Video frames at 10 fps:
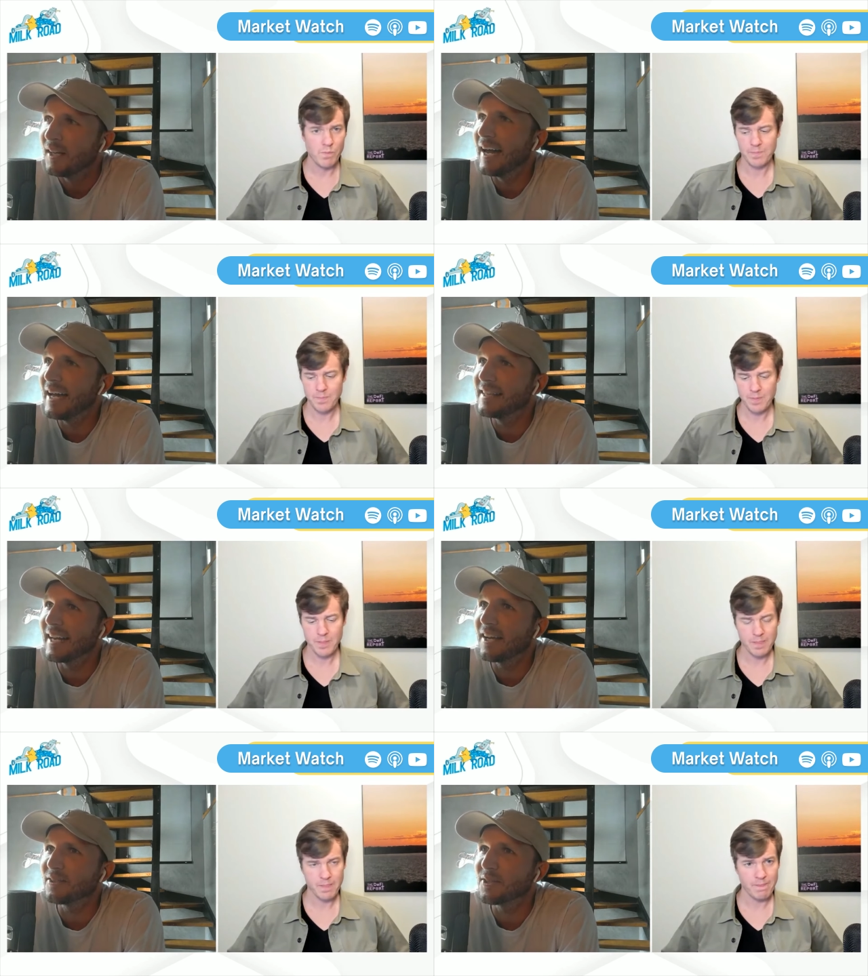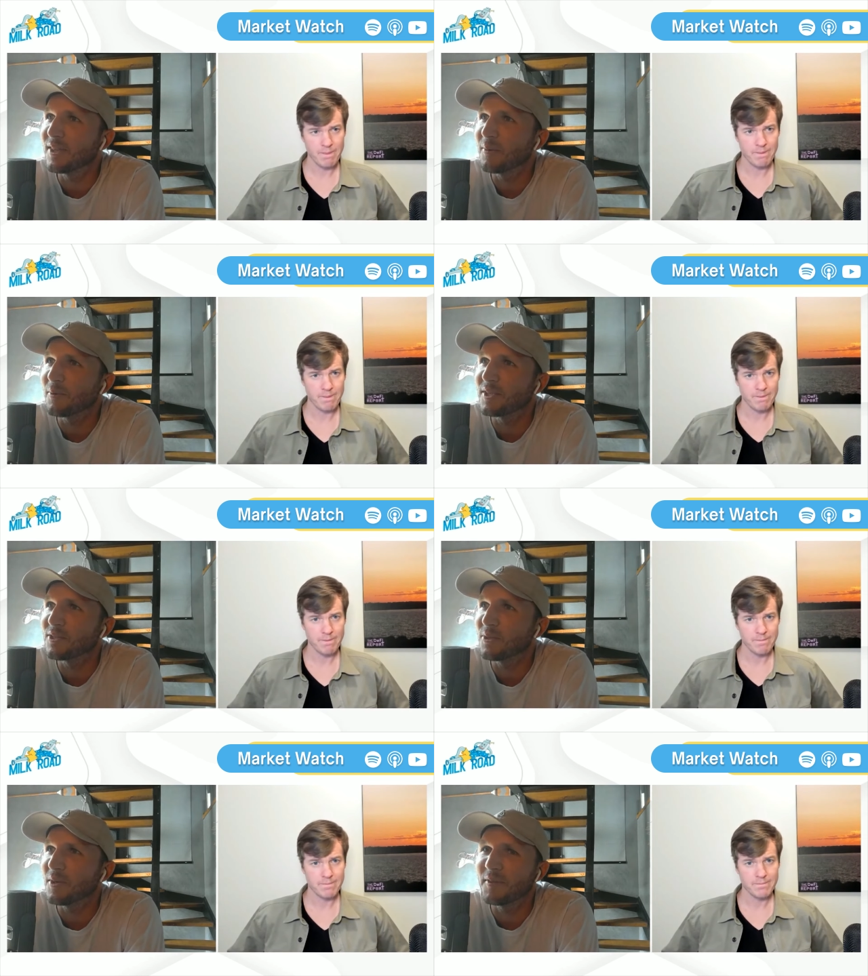Speaker 1: And then I also think we're just
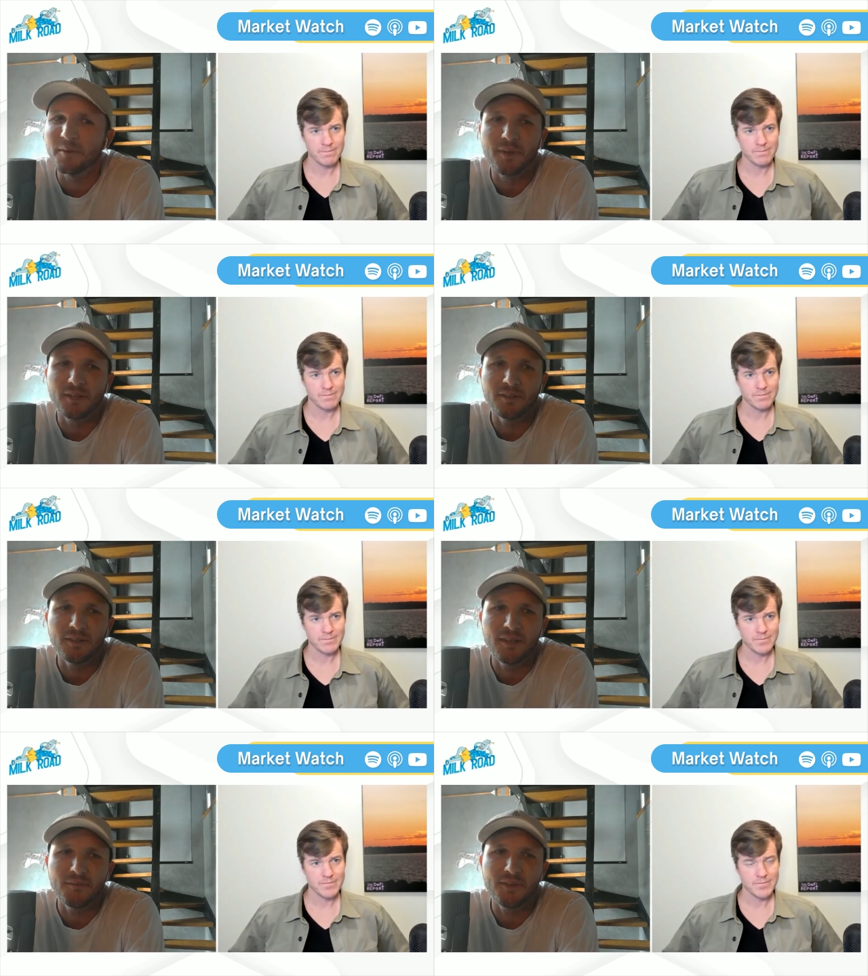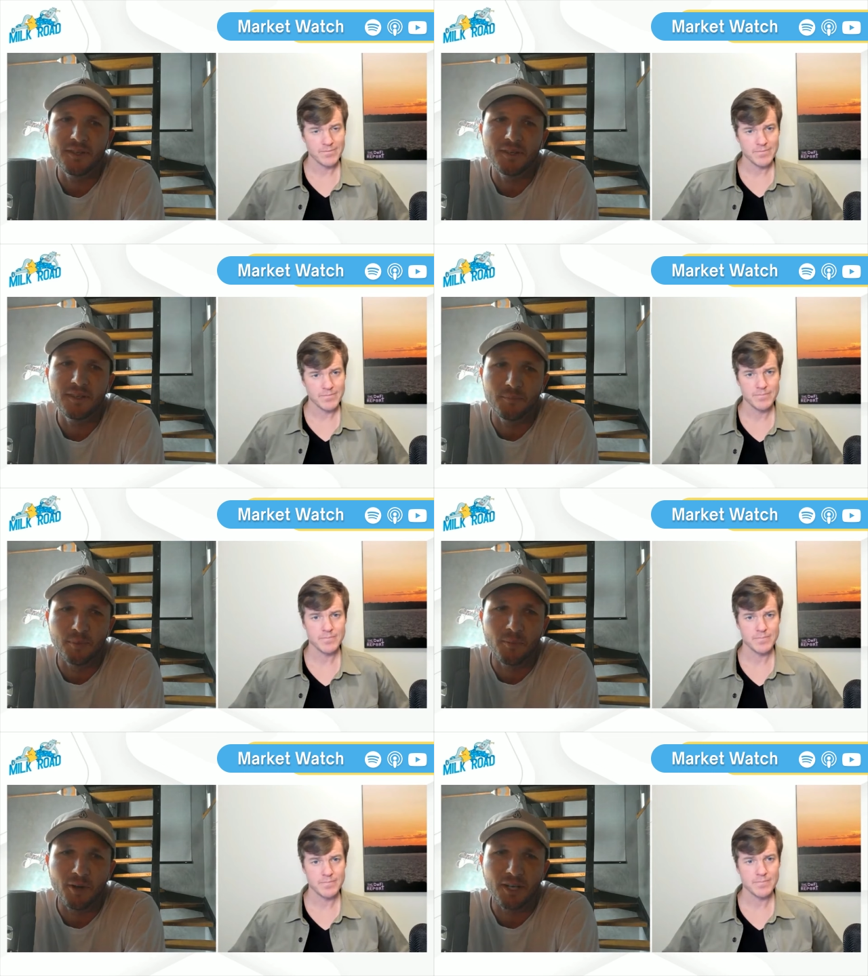sort of in the middle of the
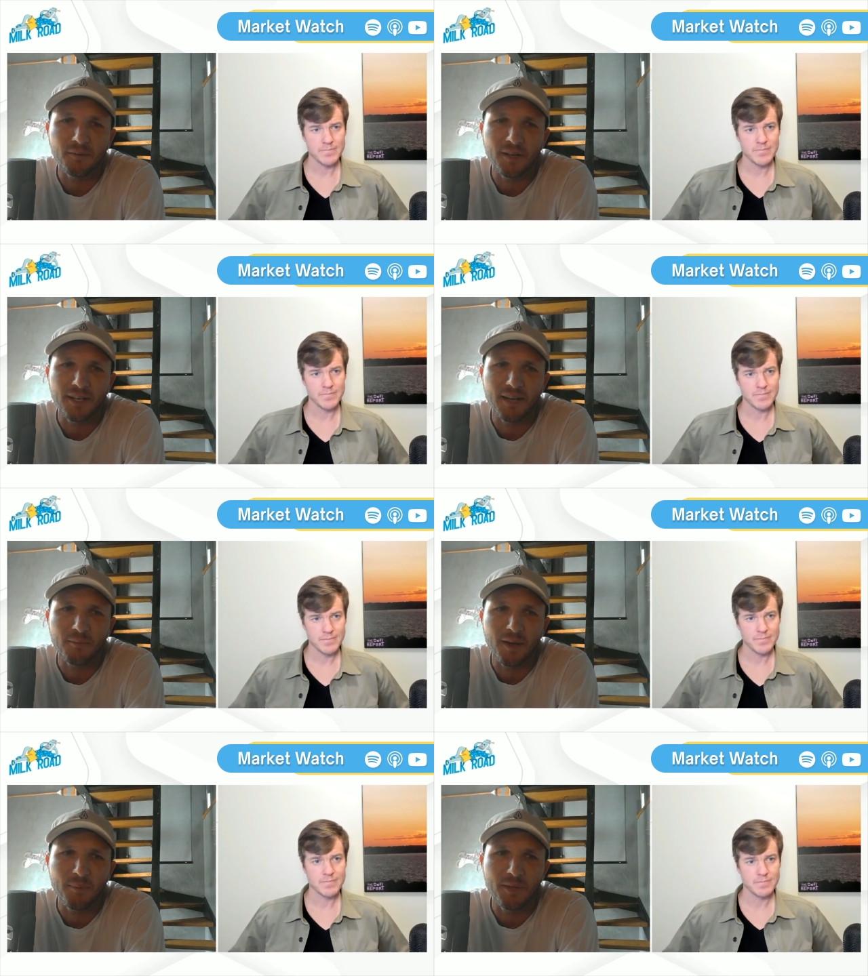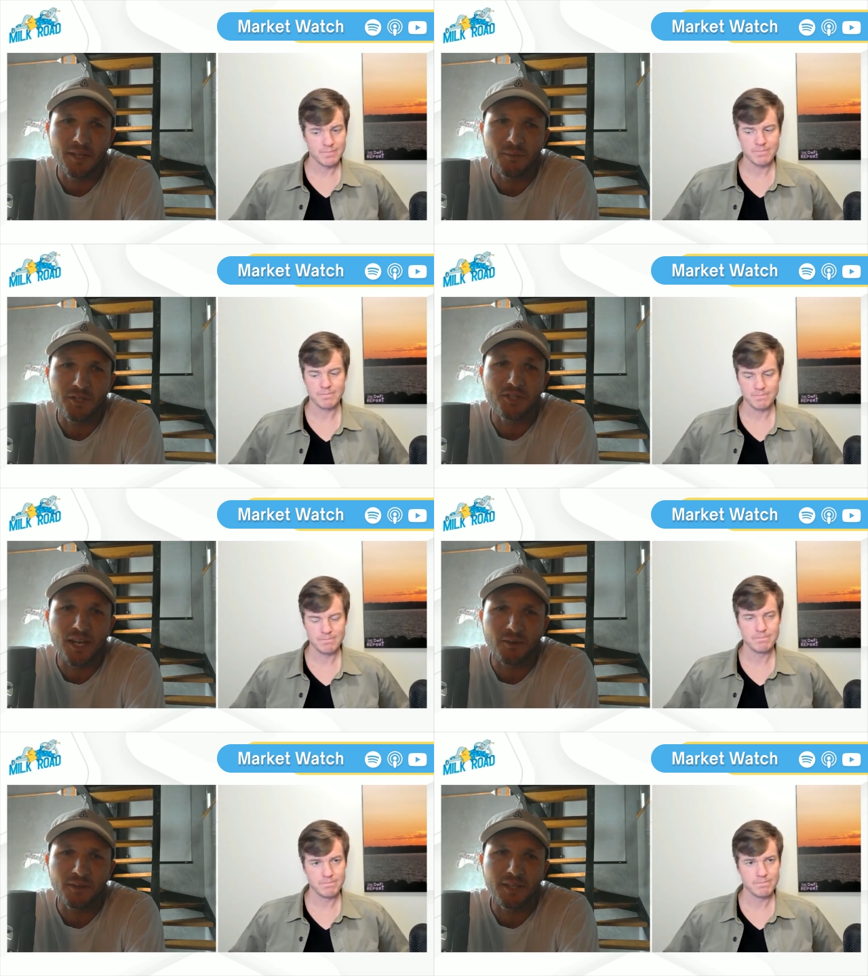bull market right now, in my opinion, which mm-hmm.
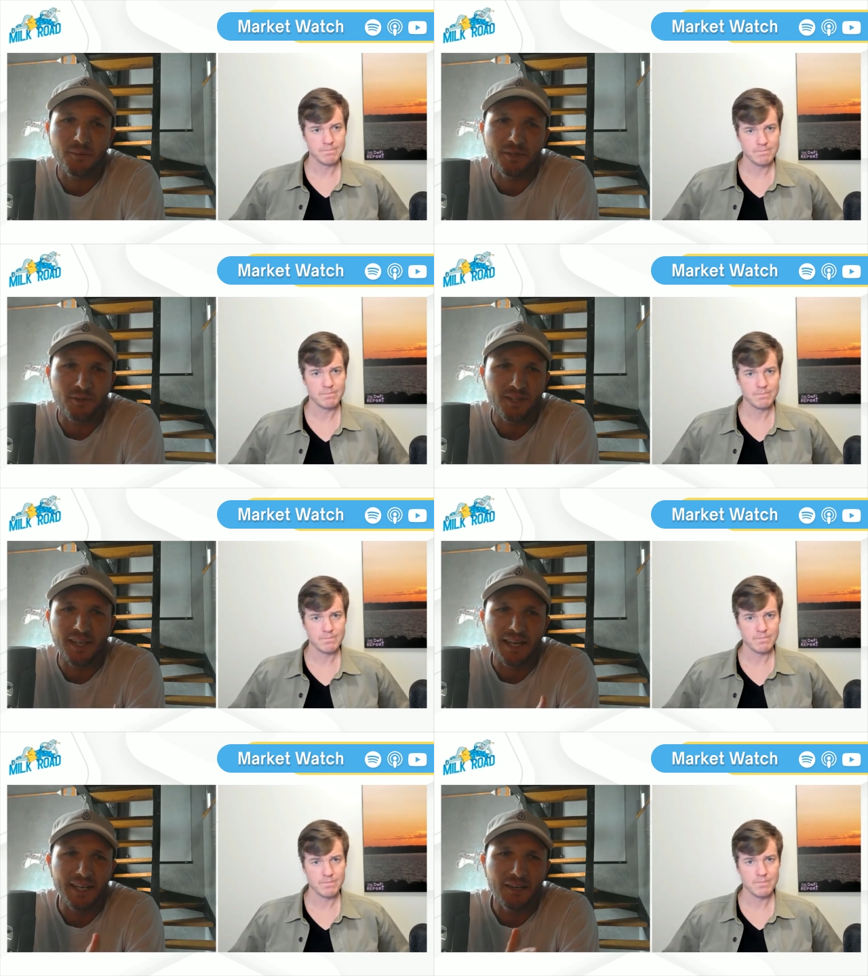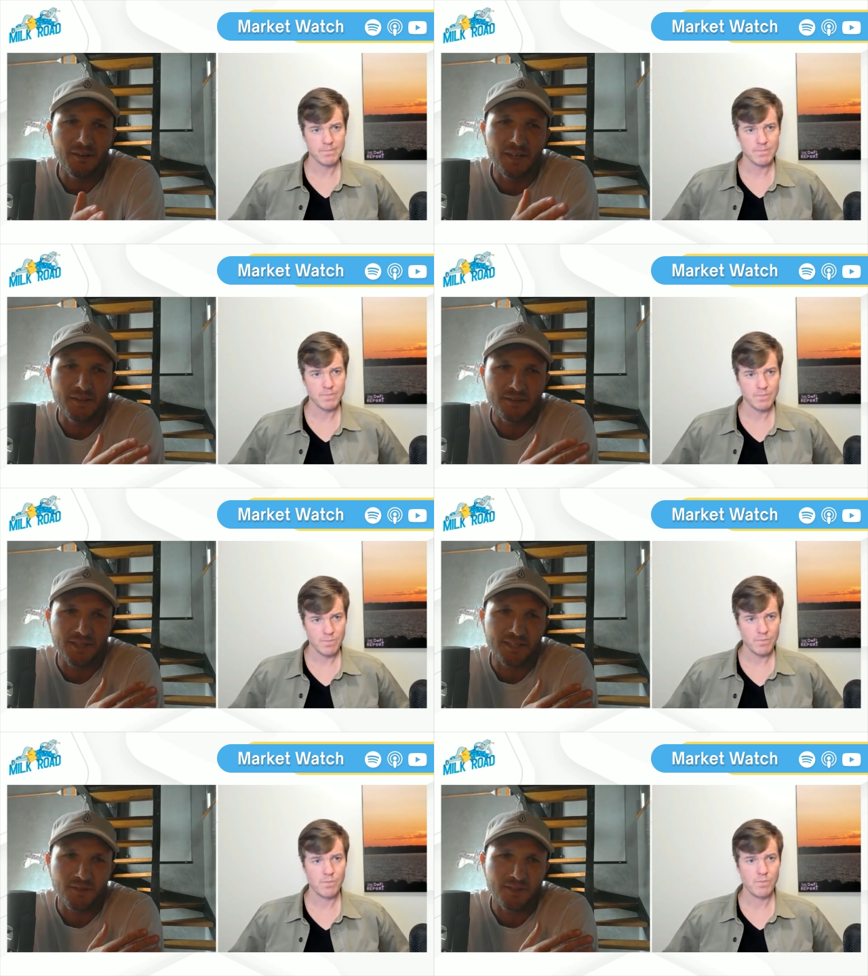generally we sort of lag out and there's
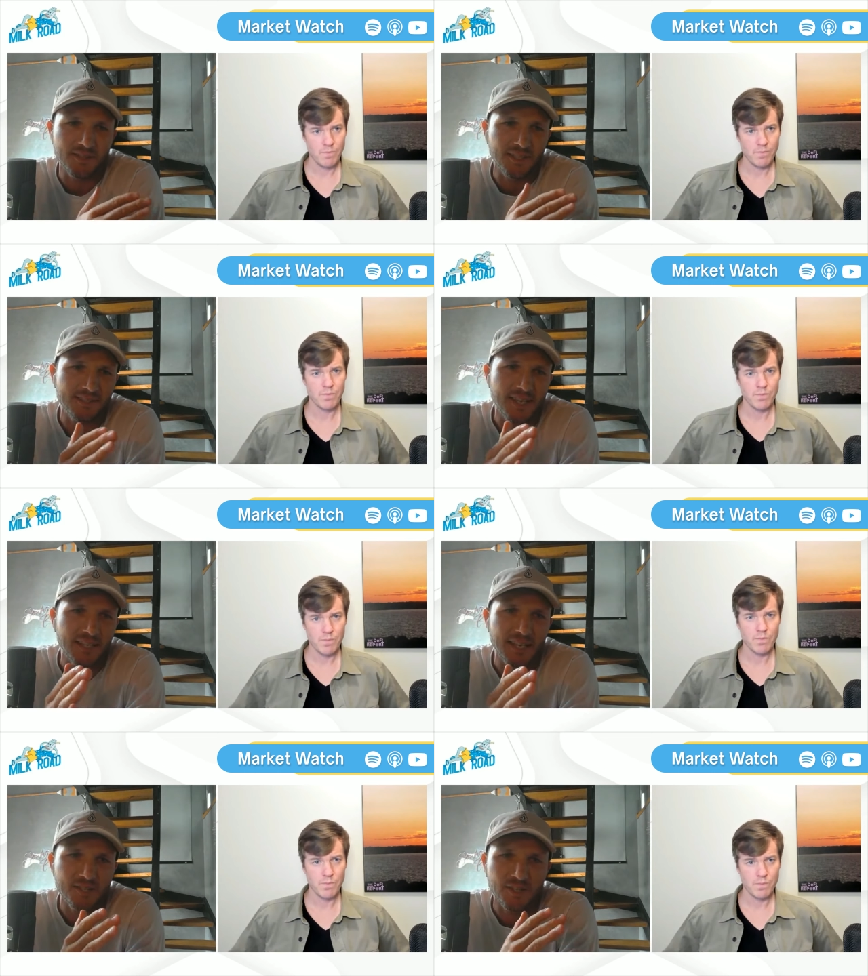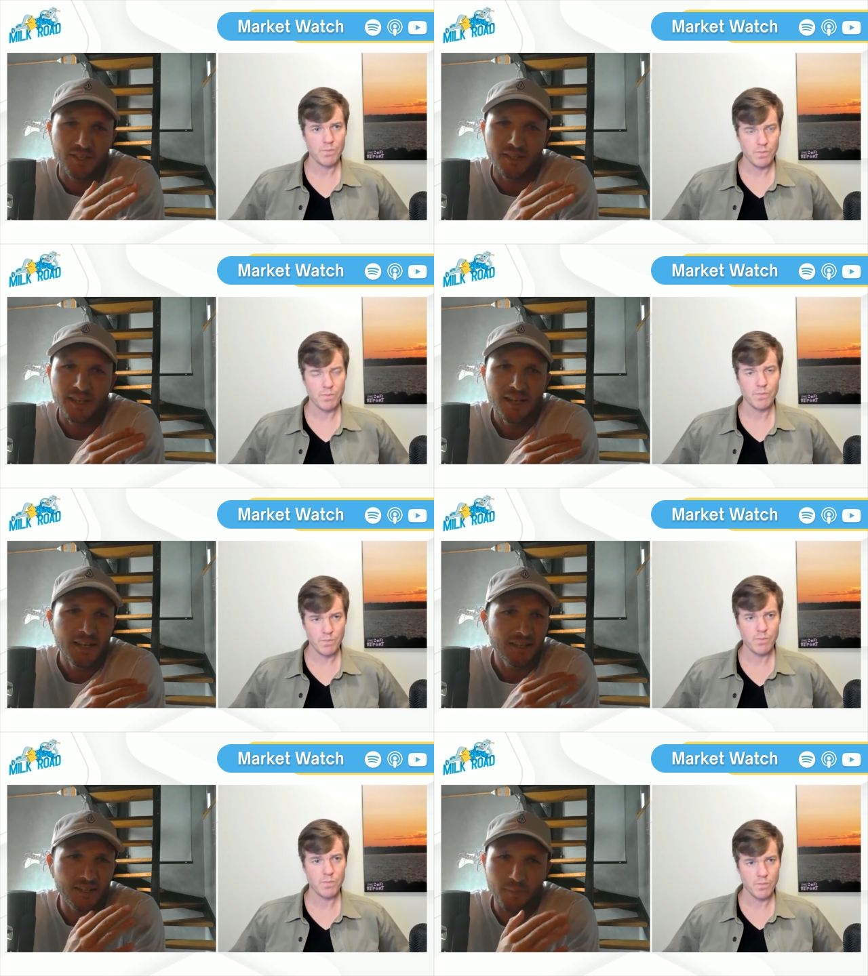like so this like stagnation
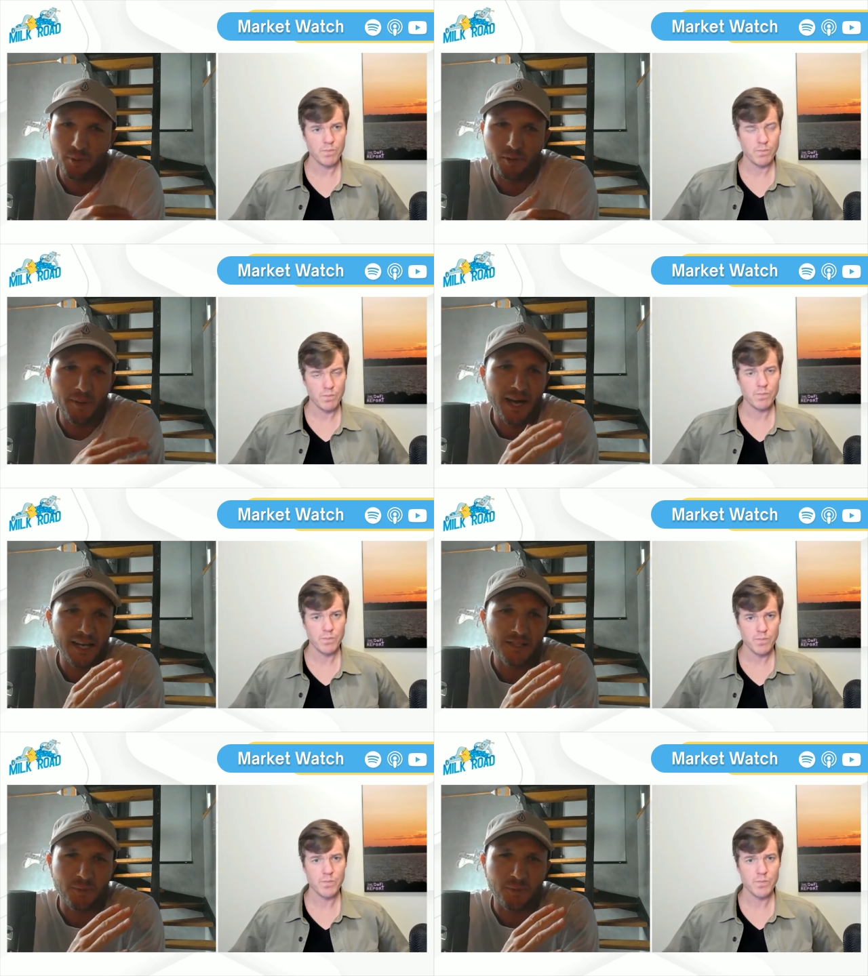you get pullbacks,